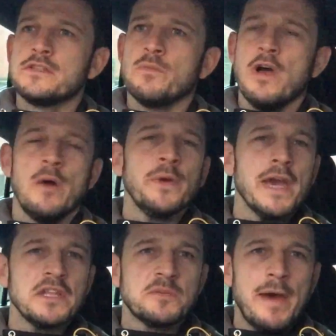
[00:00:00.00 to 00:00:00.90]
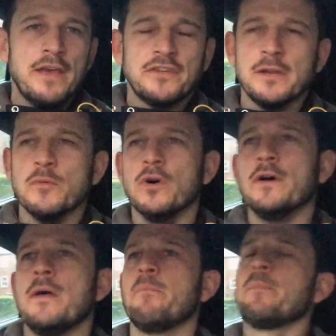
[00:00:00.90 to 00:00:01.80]
So why aren't we getting spares anymore?
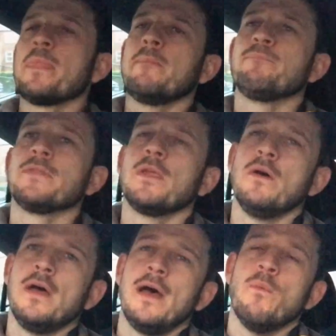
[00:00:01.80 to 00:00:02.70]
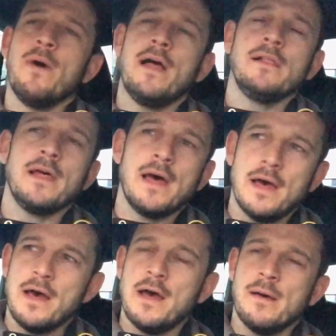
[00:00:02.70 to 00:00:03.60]
Well,
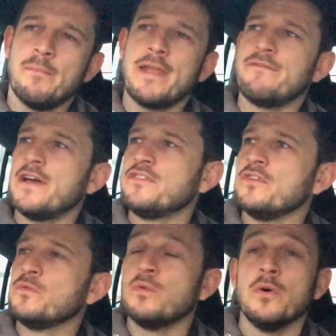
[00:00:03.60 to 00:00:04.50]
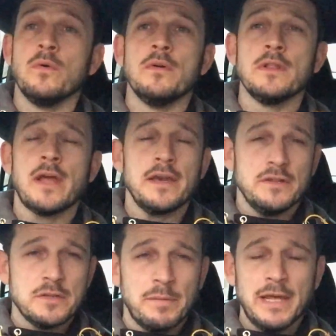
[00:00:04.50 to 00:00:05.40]
manufacturers will like you
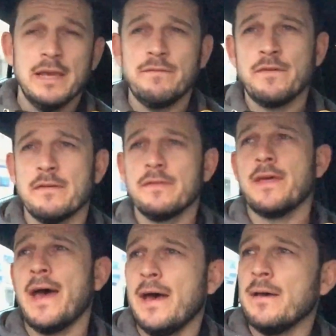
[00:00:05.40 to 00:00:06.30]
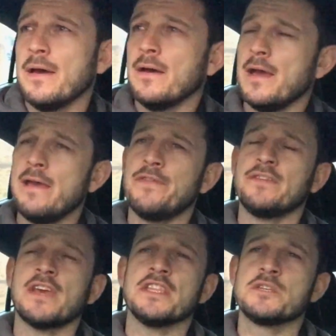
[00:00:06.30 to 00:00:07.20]
to believe that if they
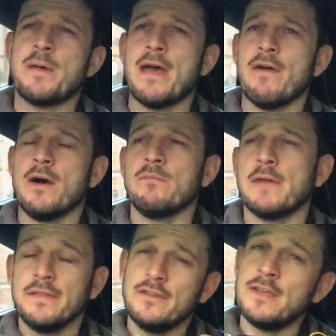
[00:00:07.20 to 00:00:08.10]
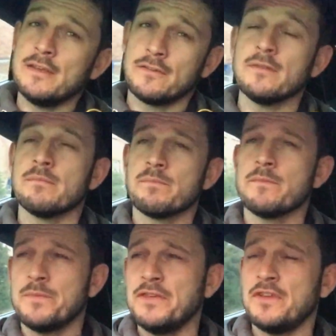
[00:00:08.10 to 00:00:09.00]
take the spare out, and this is
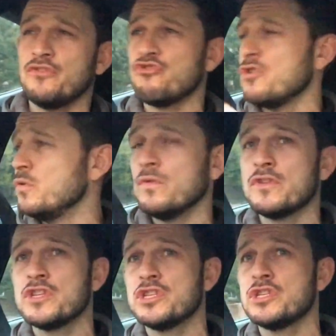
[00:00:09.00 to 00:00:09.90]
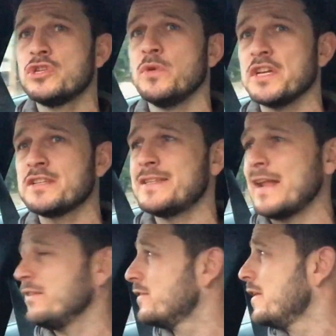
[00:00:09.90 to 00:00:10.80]
true to an
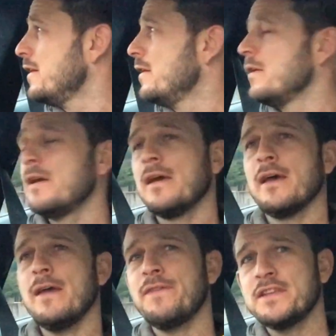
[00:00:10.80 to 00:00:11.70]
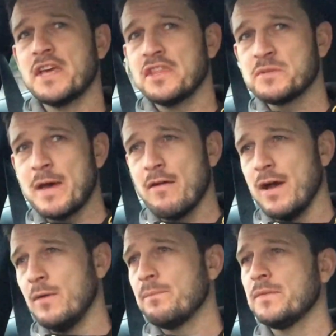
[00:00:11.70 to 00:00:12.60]
extent, if they take the spare
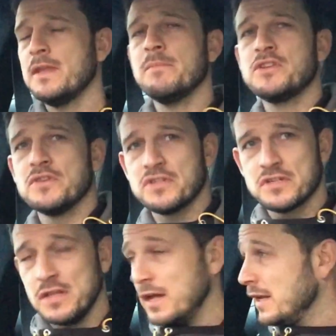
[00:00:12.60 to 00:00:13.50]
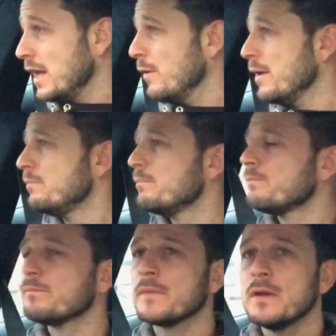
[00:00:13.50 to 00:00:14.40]
out, the emissions are slightly lower,
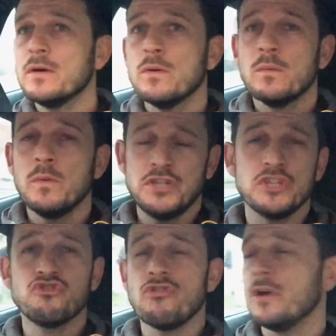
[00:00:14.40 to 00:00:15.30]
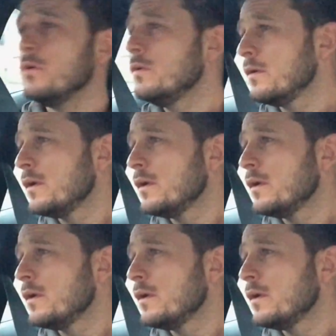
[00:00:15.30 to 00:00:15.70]
which is true,